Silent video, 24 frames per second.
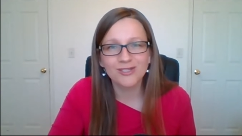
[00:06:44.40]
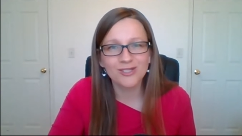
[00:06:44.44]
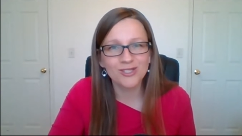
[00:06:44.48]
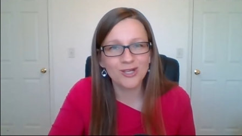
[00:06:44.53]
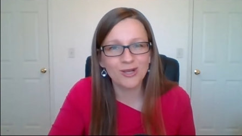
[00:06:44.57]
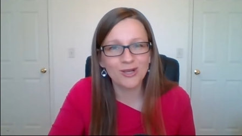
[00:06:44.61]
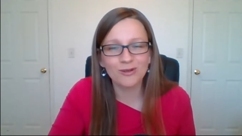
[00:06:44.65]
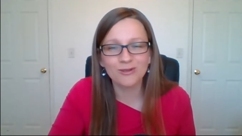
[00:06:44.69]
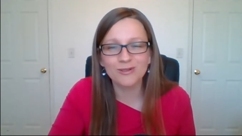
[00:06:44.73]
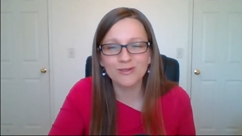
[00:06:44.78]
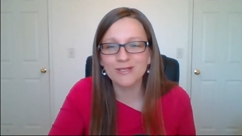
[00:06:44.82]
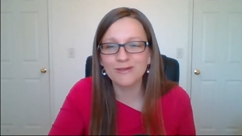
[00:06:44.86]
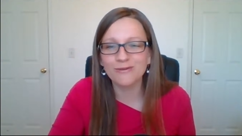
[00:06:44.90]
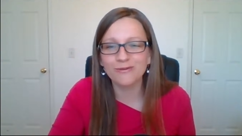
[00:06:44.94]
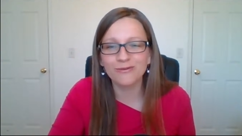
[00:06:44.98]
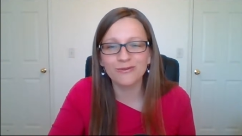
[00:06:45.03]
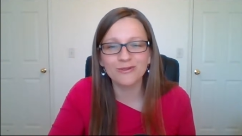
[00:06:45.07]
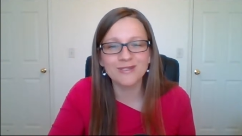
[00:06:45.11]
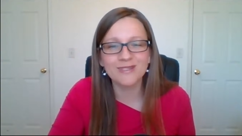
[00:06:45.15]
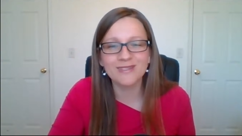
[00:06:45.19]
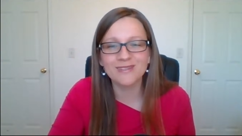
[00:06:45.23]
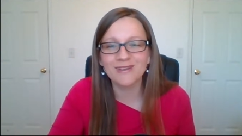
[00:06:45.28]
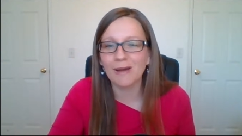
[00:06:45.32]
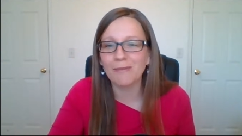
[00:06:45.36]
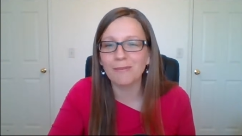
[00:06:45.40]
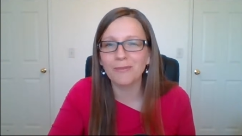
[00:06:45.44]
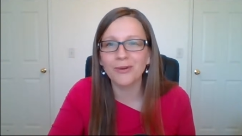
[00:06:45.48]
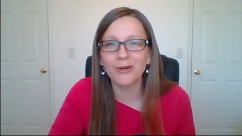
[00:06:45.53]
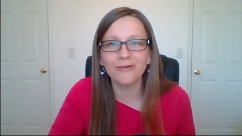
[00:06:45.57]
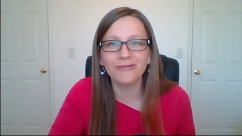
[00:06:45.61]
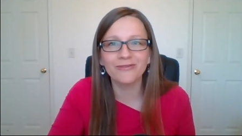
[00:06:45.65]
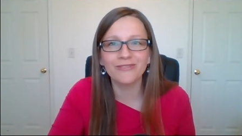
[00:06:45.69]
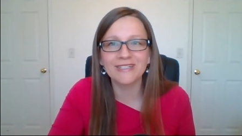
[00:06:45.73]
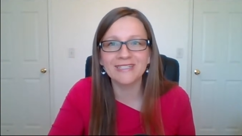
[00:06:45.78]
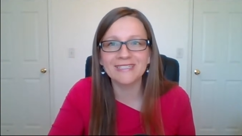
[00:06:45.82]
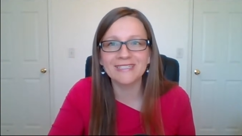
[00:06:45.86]
Joseph was not
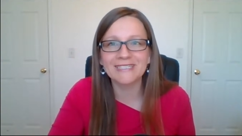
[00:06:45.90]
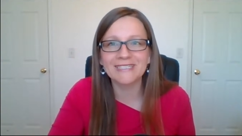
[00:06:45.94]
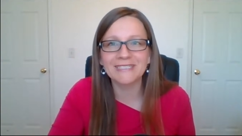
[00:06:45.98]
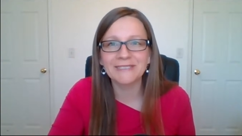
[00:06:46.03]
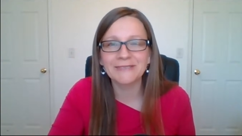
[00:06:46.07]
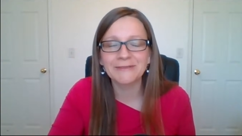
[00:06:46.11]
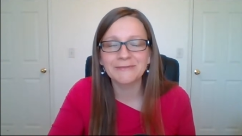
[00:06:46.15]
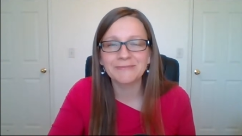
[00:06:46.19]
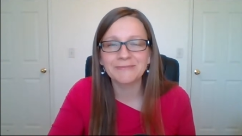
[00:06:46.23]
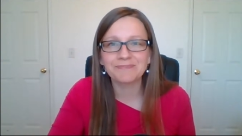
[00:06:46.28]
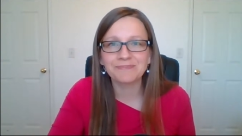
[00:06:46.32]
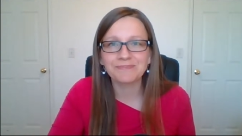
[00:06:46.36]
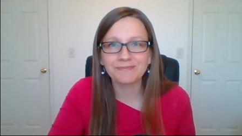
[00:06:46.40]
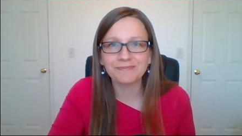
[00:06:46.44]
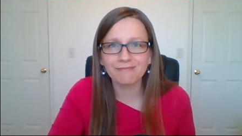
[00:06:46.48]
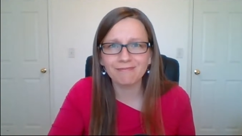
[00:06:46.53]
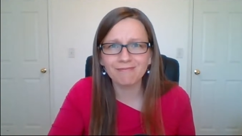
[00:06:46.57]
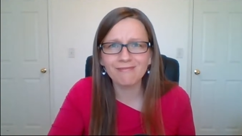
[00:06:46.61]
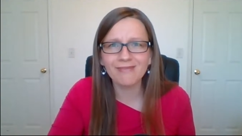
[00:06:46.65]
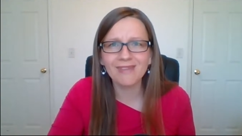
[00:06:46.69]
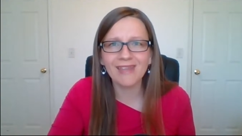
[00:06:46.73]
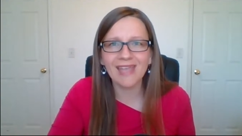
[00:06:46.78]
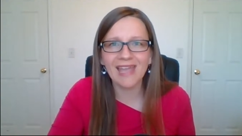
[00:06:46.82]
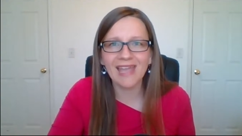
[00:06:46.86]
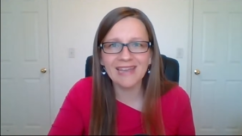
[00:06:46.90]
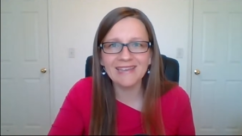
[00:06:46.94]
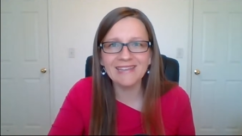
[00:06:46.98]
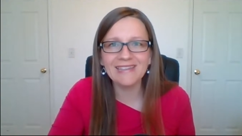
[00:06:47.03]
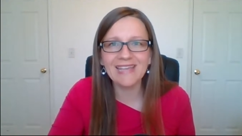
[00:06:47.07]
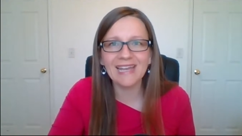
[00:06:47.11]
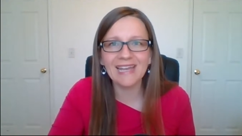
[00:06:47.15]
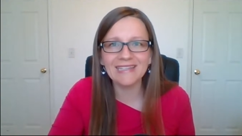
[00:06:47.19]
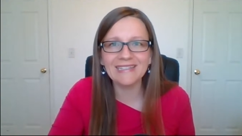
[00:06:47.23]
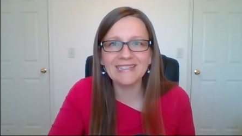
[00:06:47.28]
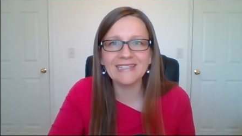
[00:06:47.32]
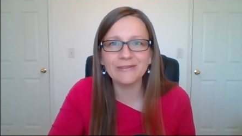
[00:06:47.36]
perfect, and
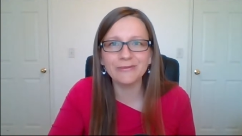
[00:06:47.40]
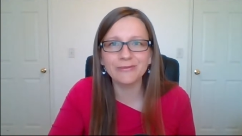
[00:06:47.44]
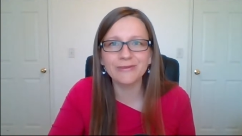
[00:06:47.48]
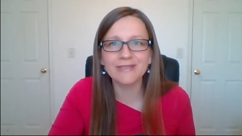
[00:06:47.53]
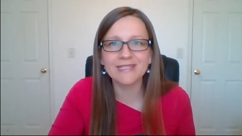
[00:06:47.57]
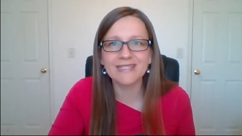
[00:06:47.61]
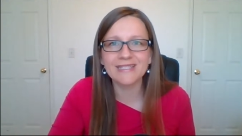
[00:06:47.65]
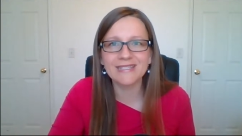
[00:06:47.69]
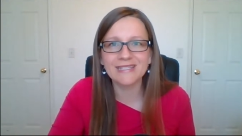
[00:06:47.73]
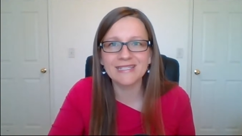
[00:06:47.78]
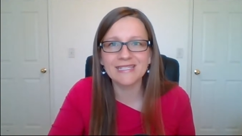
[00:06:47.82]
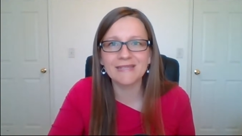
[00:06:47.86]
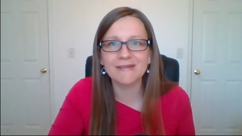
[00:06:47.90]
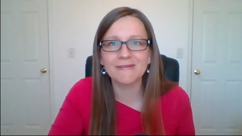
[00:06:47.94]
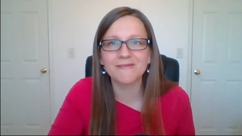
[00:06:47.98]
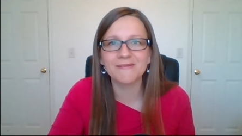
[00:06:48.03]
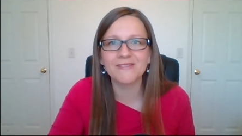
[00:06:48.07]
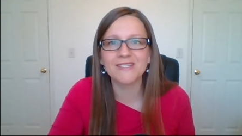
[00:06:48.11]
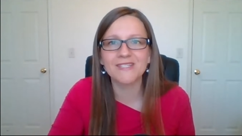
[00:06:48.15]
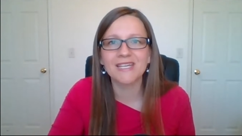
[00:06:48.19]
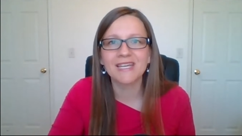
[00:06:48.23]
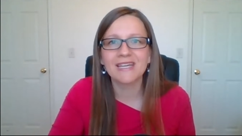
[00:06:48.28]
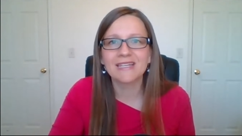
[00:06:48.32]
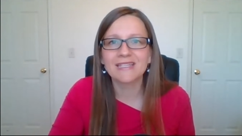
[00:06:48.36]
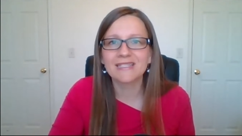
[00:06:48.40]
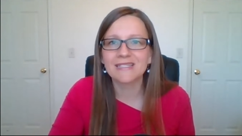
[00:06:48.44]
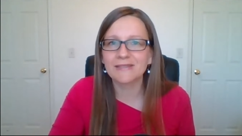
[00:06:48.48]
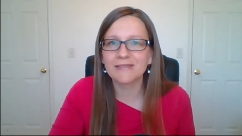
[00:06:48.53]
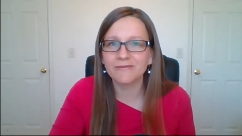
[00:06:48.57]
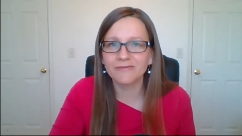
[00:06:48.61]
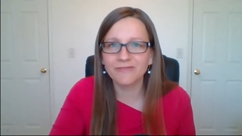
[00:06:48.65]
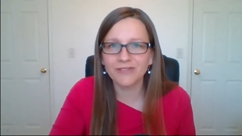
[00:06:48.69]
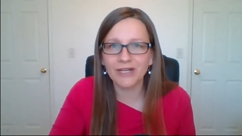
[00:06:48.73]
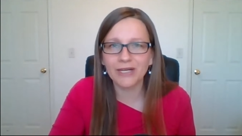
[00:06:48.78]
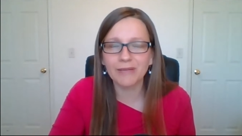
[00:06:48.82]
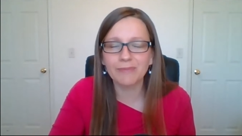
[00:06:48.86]
yet he received
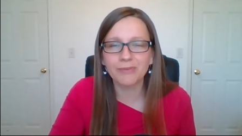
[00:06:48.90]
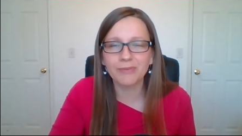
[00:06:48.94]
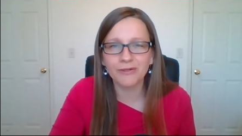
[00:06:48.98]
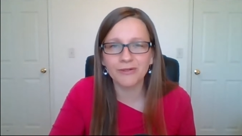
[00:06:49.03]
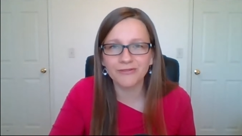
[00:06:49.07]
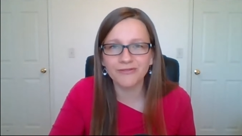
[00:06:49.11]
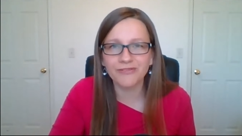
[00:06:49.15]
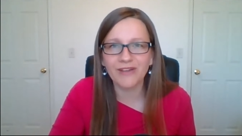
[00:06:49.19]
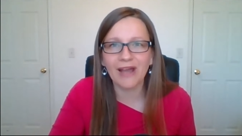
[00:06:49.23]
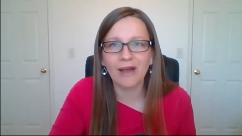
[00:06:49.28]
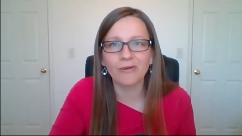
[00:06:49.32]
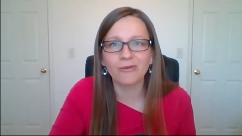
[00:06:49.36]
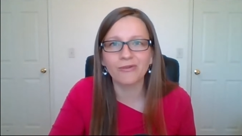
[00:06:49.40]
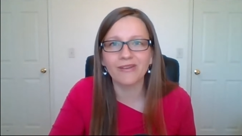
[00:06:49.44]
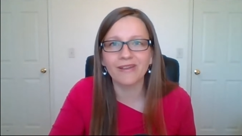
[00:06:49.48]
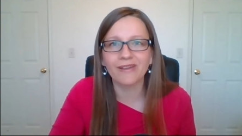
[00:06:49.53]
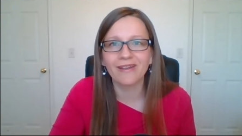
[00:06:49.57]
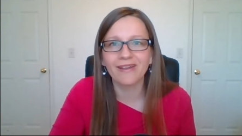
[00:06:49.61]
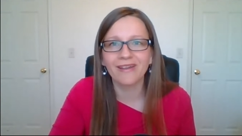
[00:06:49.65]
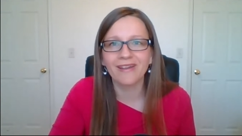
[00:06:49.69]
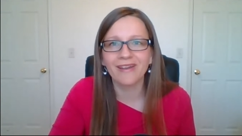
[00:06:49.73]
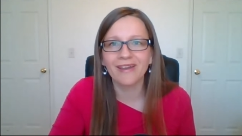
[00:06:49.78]
some very profound